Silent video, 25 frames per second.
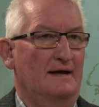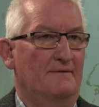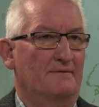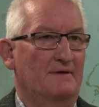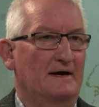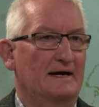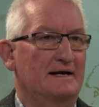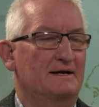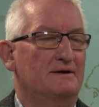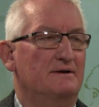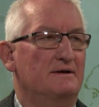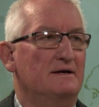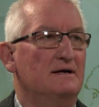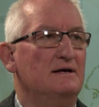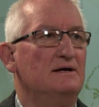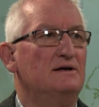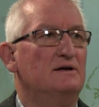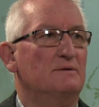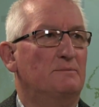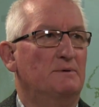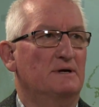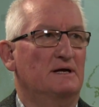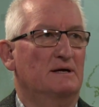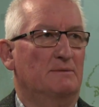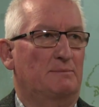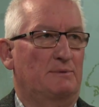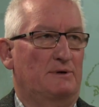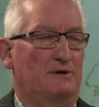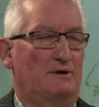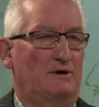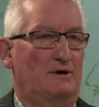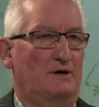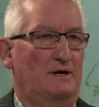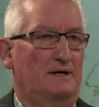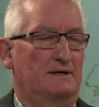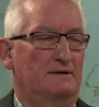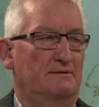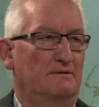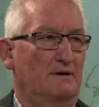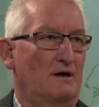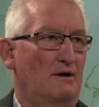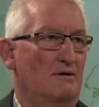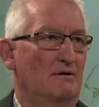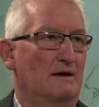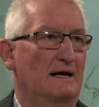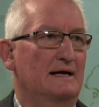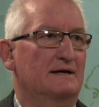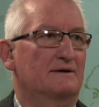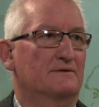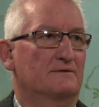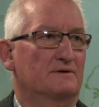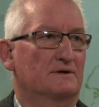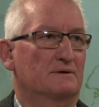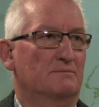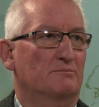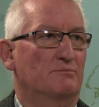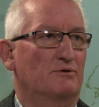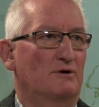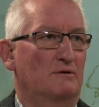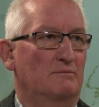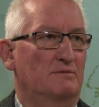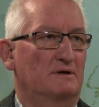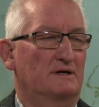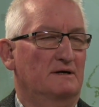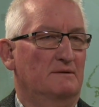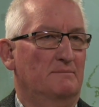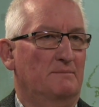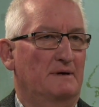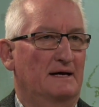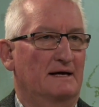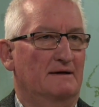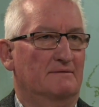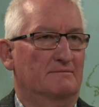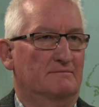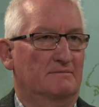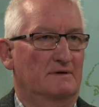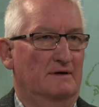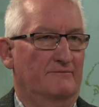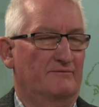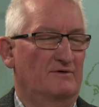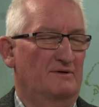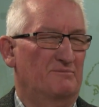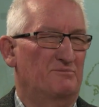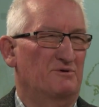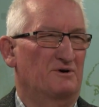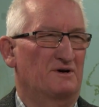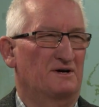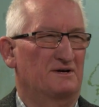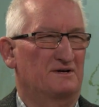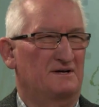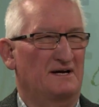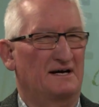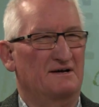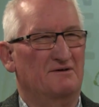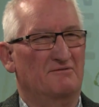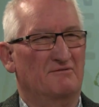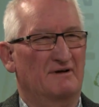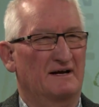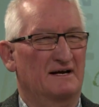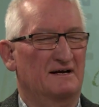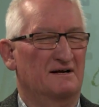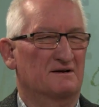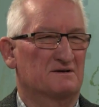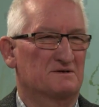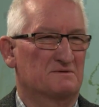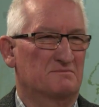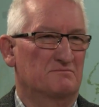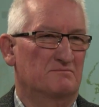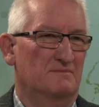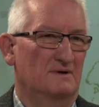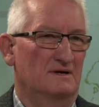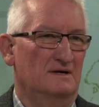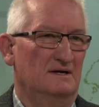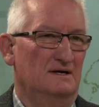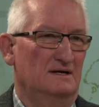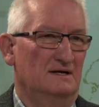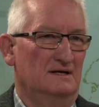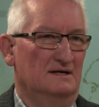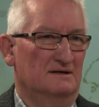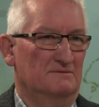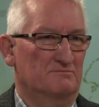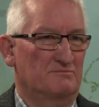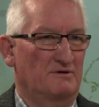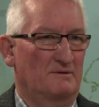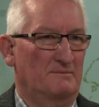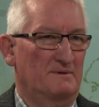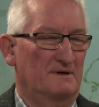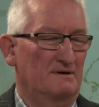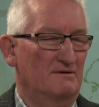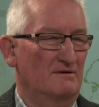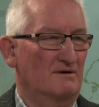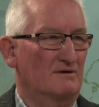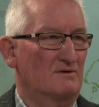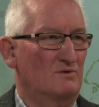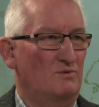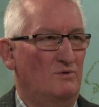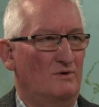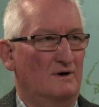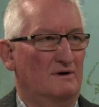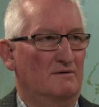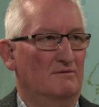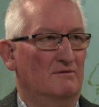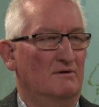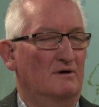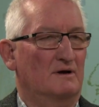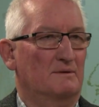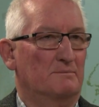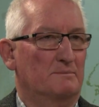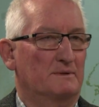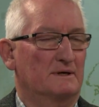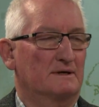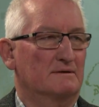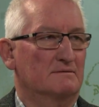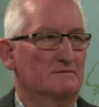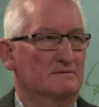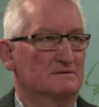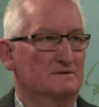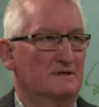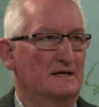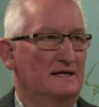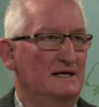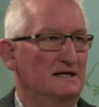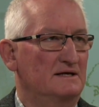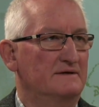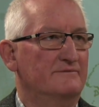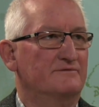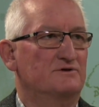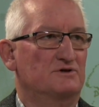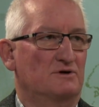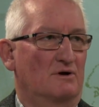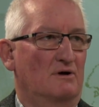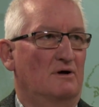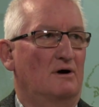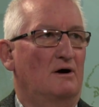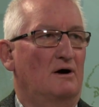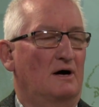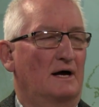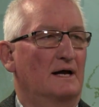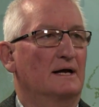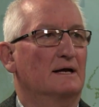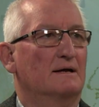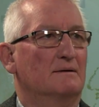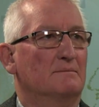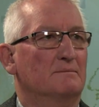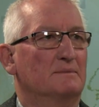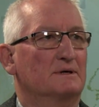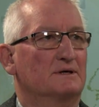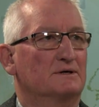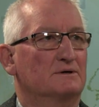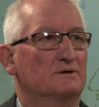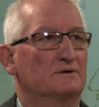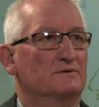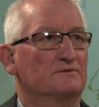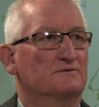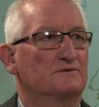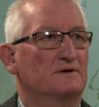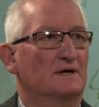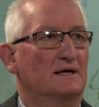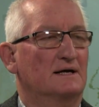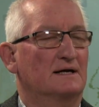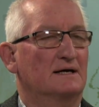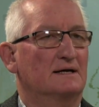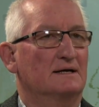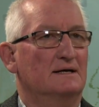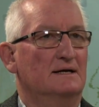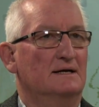and they need to be applied no later than probably about, if I put a date around it, it's probably not quite right, but it was the end of July, because